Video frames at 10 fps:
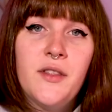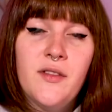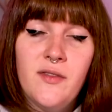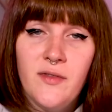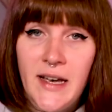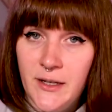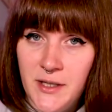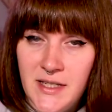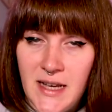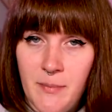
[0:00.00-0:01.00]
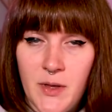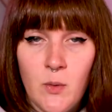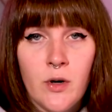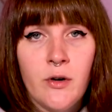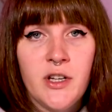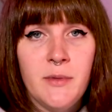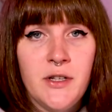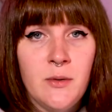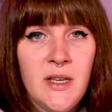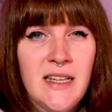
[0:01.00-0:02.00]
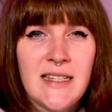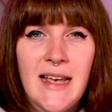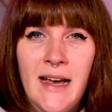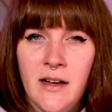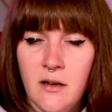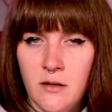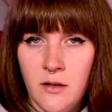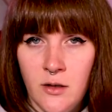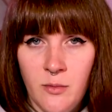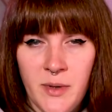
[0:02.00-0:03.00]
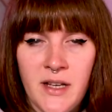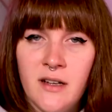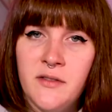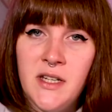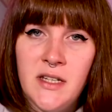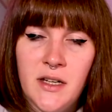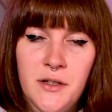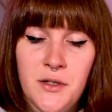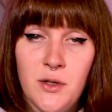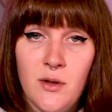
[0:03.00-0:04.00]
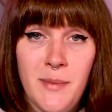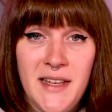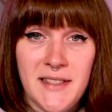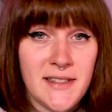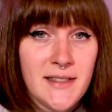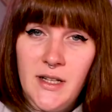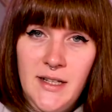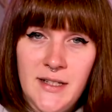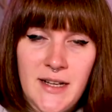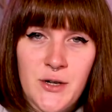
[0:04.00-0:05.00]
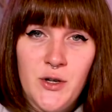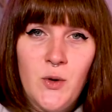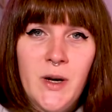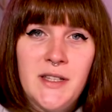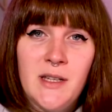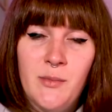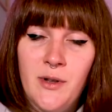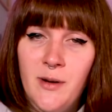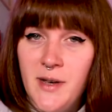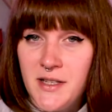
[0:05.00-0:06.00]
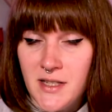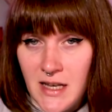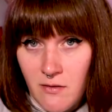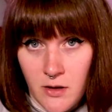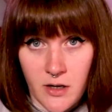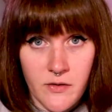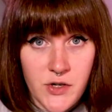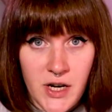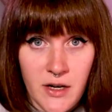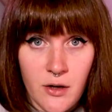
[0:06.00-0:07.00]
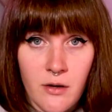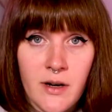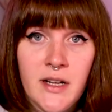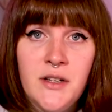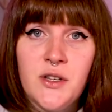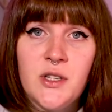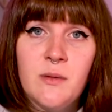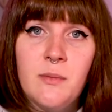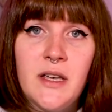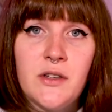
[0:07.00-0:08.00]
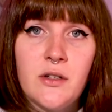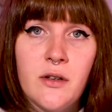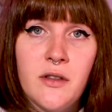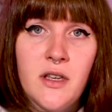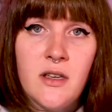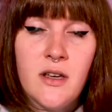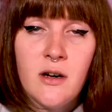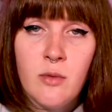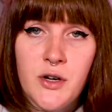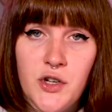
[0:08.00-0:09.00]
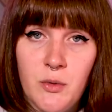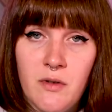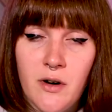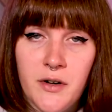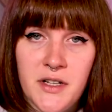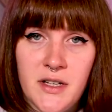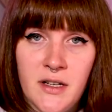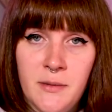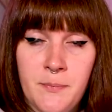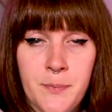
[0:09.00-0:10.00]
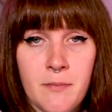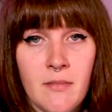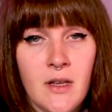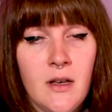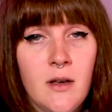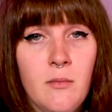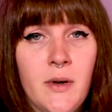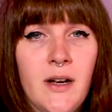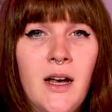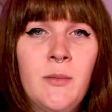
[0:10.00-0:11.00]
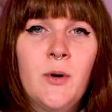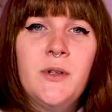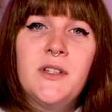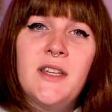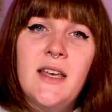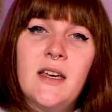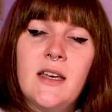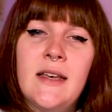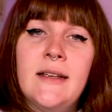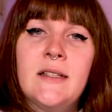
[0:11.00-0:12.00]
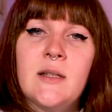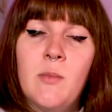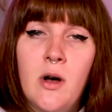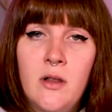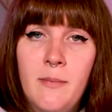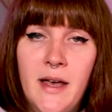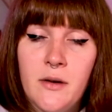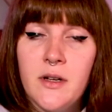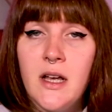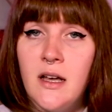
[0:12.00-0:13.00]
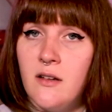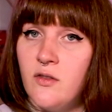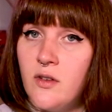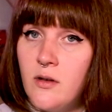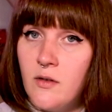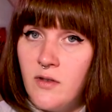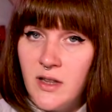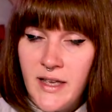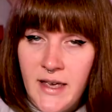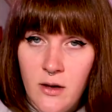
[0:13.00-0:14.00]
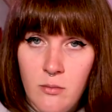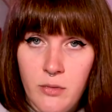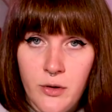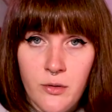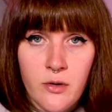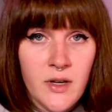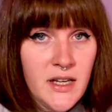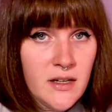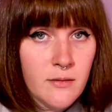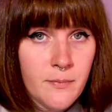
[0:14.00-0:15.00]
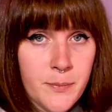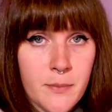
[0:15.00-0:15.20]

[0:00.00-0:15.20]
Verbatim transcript: The final step that we're going to be doing is adding a little bit of details to the bases. It's actually quite simple. Our bases have a lot of shading already just based on the airbrushing we've already done. But I'm going to take a small amount of Vallejo Blue Green